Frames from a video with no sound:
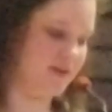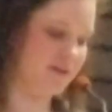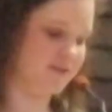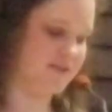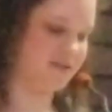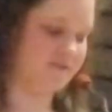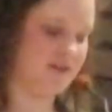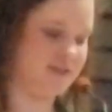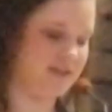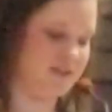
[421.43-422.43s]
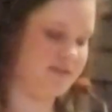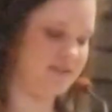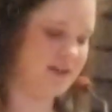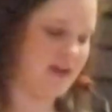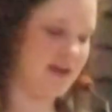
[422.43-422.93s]
younger
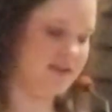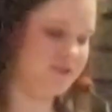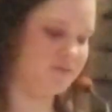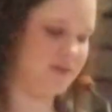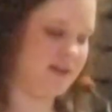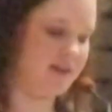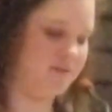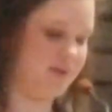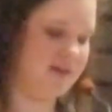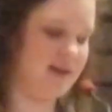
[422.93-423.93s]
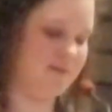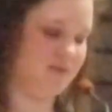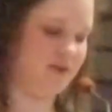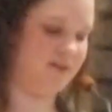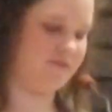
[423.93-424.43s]
generations and enjoyed helping
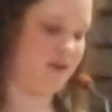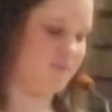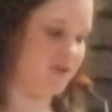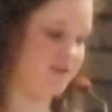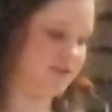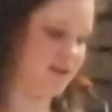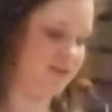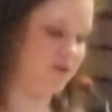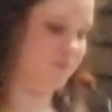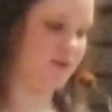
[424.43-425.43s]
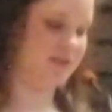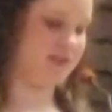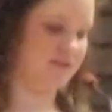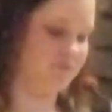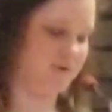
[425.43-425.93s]
neighboring farmers get their work
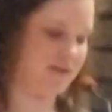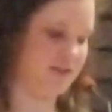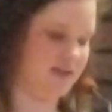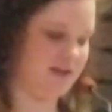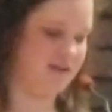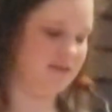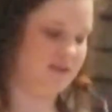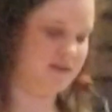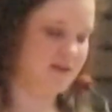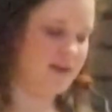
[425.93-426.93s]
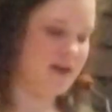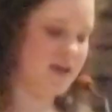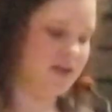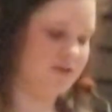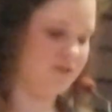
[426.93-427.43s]
done when in need.
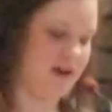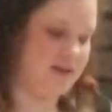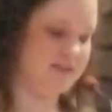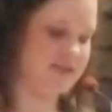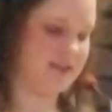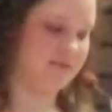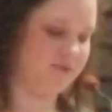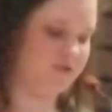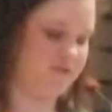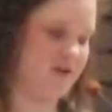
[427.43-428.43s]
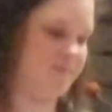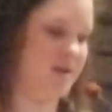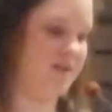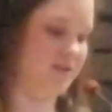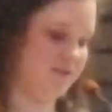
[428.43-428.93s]
He created several
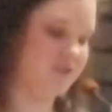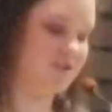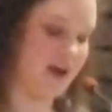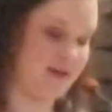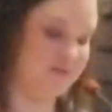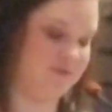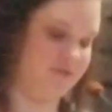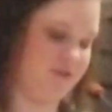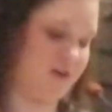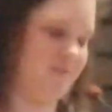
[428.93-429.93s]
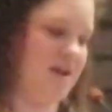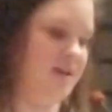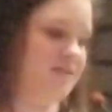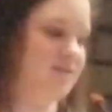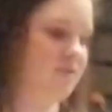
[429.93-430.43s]
jobs for
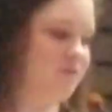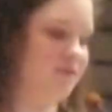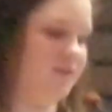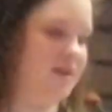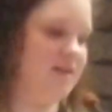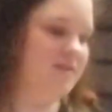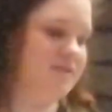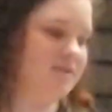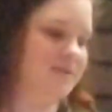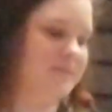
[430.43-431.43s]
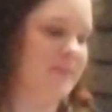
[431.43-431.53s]
farmhands over the years.